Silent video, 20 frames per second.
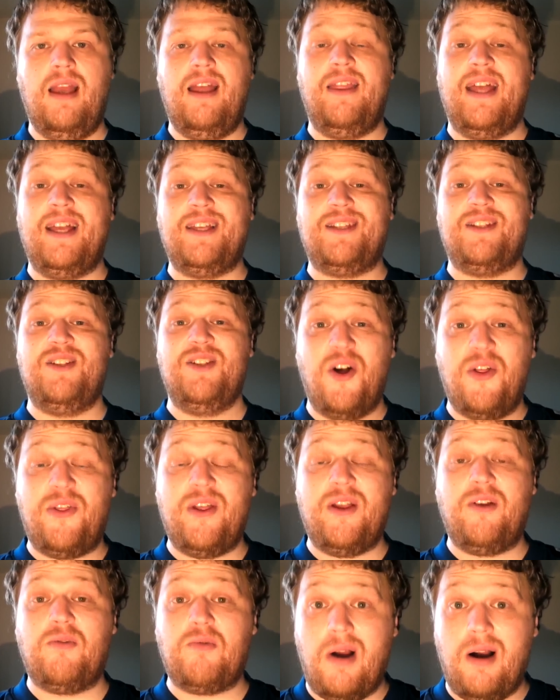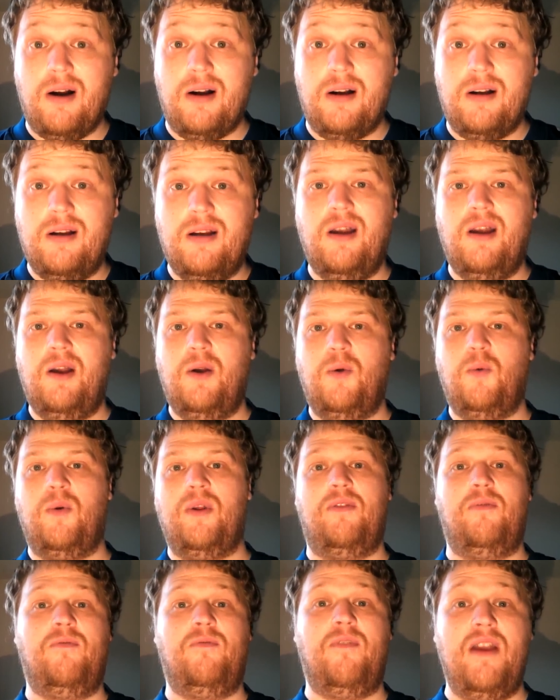There's nothing wrong
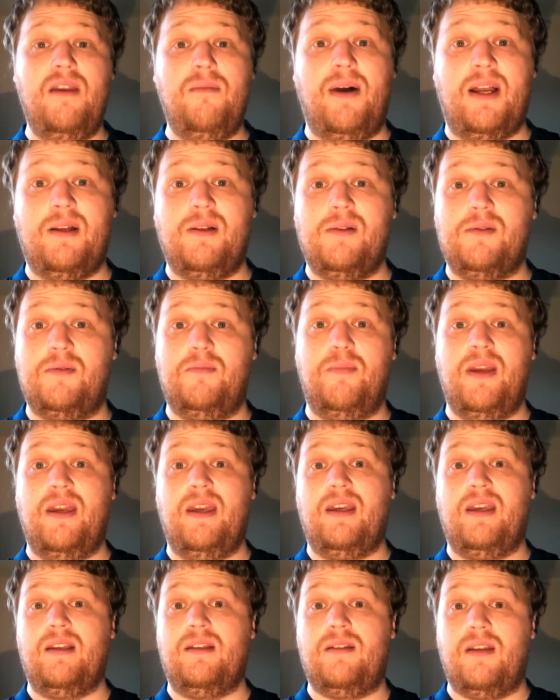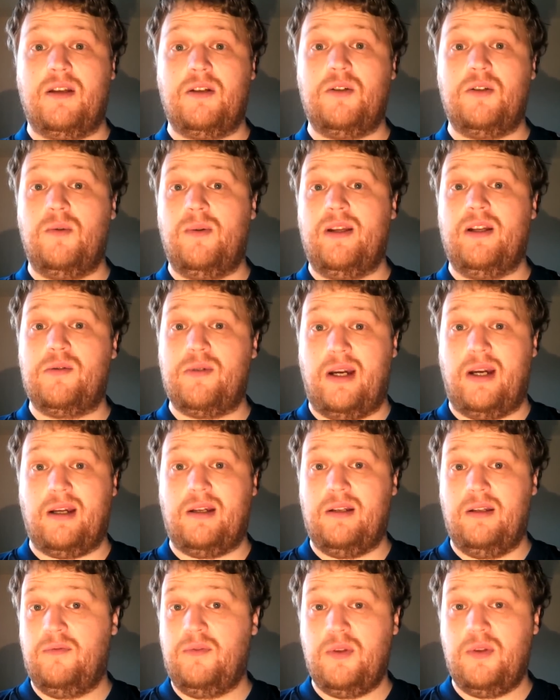with females being sexually
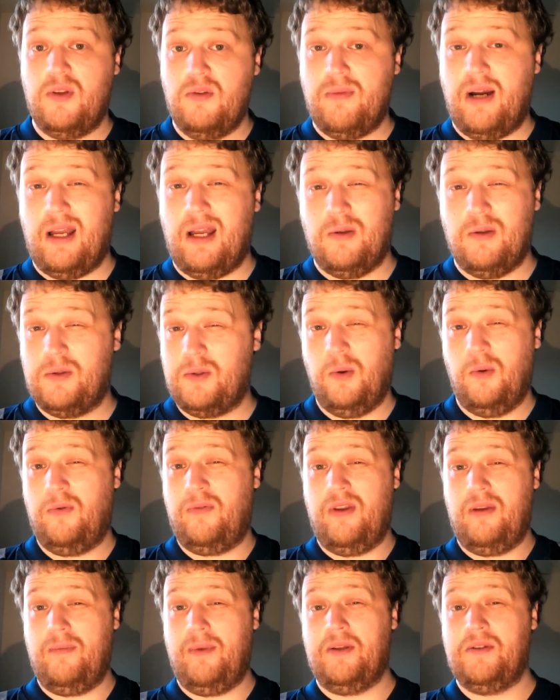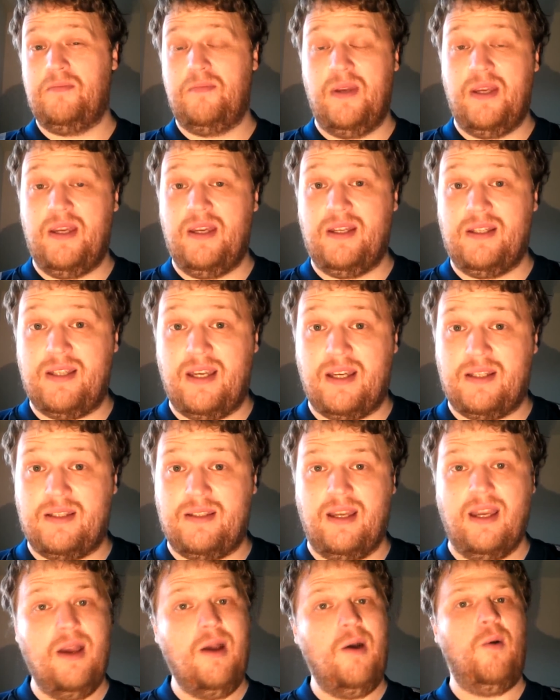attractive to males or females being
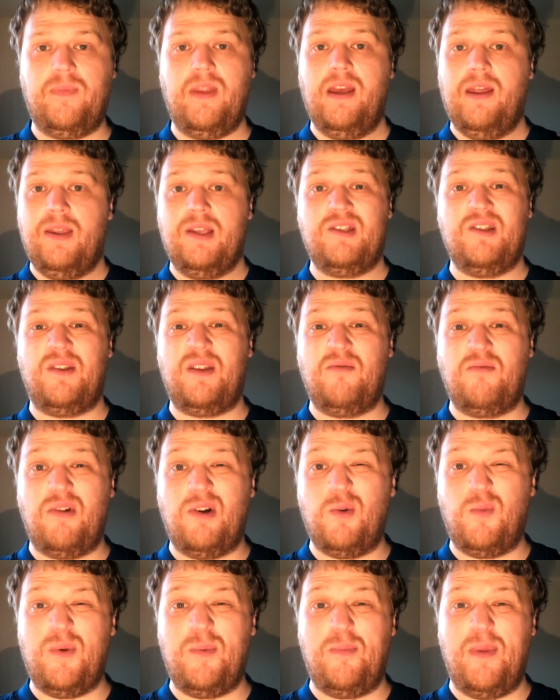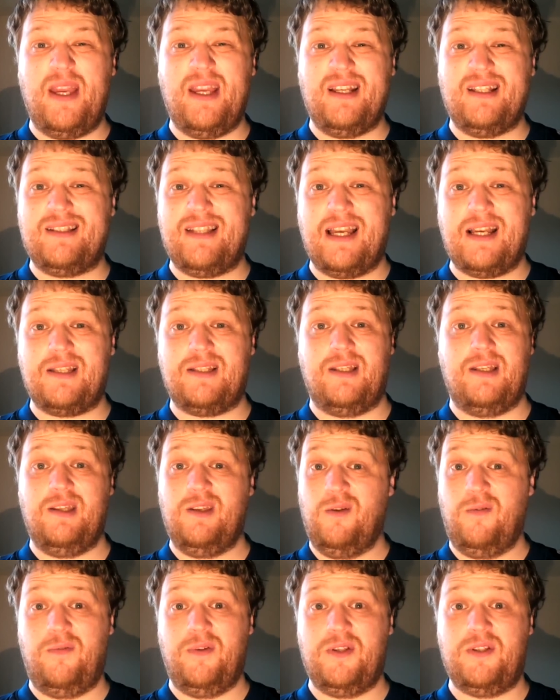sexy. There's nothing wrong with being sexy,
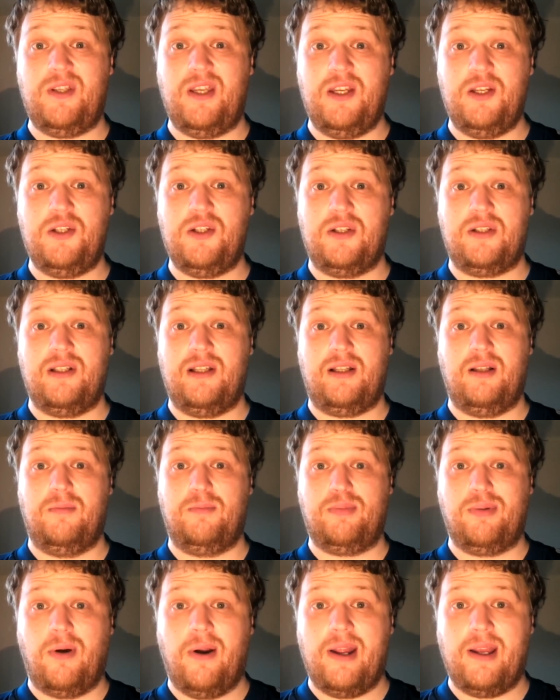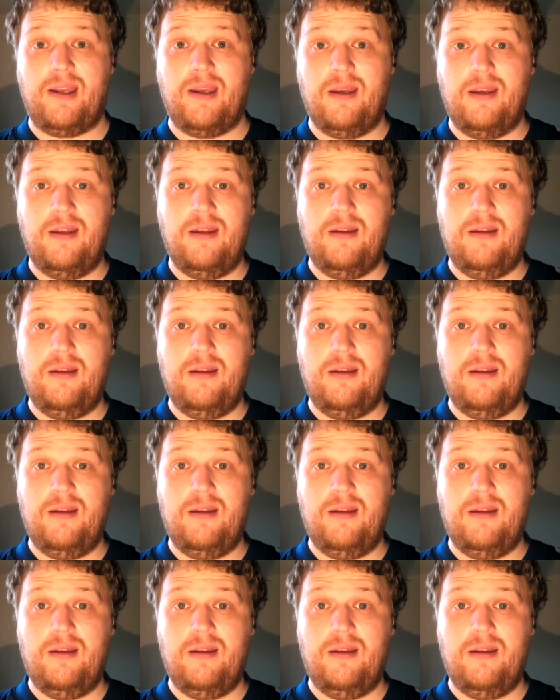you facetious little prick.